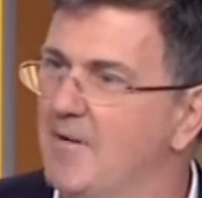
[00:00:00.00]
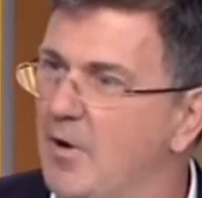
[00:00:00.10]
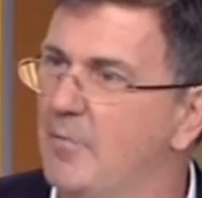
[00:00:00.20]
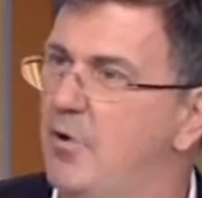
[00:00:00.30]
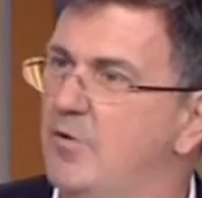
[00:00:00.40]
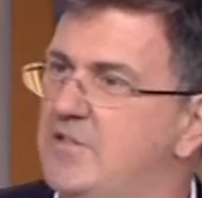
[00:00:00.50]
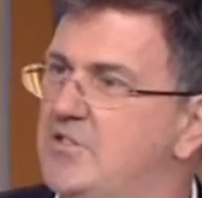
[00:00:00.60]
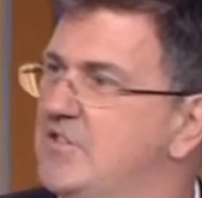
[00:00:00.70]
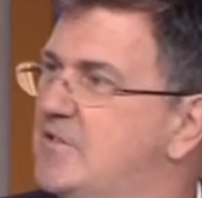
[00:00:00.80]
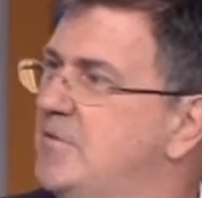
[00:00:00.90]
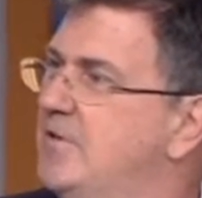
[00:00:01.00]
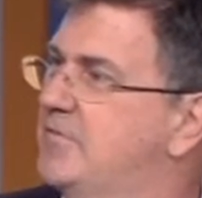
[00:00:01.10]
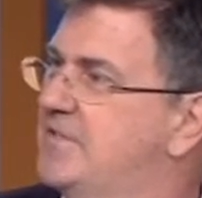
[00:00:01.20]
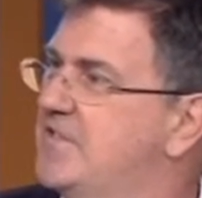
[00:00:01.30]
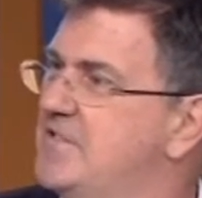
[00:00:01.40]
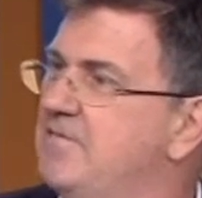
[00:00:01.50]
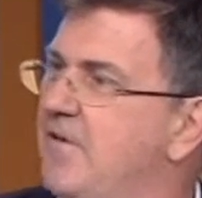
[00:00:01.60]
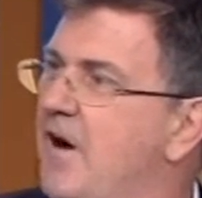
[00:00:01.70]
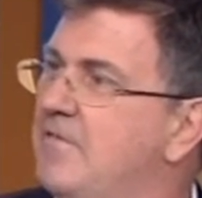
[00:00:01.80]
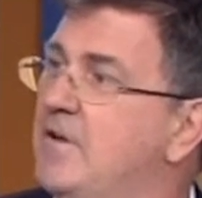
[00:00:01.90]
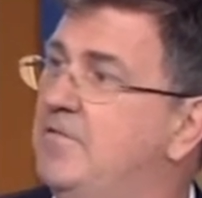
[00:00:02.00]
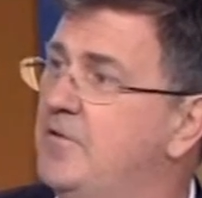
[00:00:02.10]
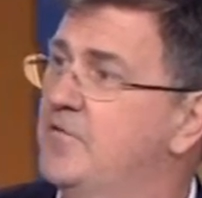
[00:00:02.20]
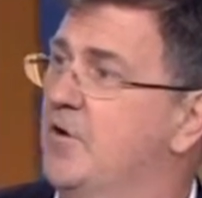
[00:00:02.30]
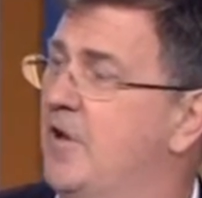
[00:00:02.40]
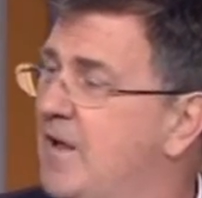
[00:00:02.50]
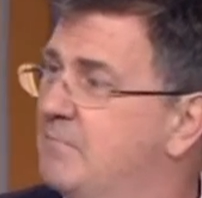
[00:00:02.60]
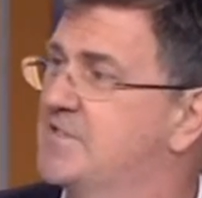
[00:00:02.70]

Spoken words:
And by politicians, when you're 65, if you've got a lump